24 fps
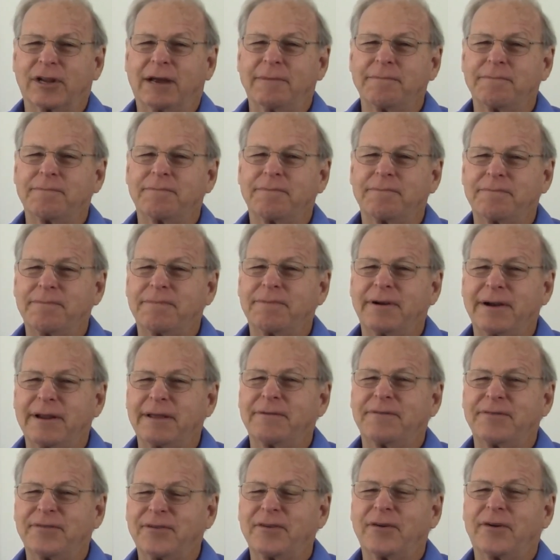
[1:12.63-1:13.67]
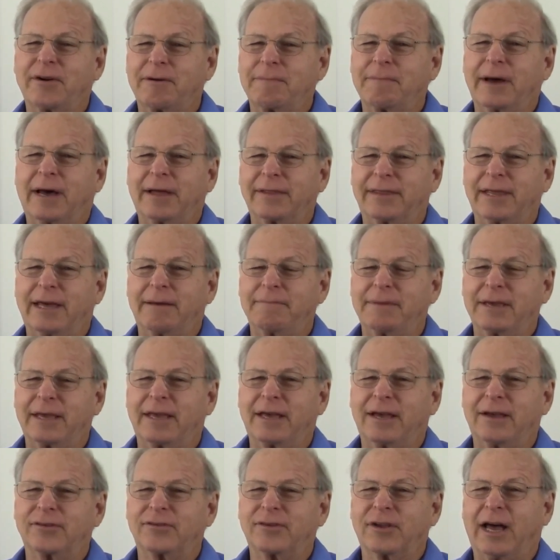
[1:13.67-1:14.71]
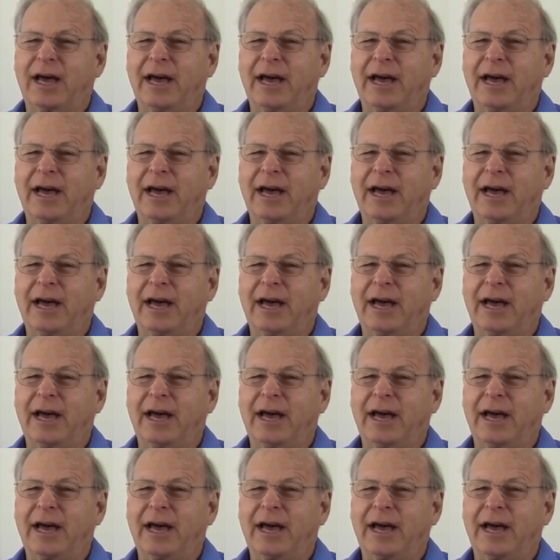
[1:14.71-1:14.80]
And I'm pretty sure about that because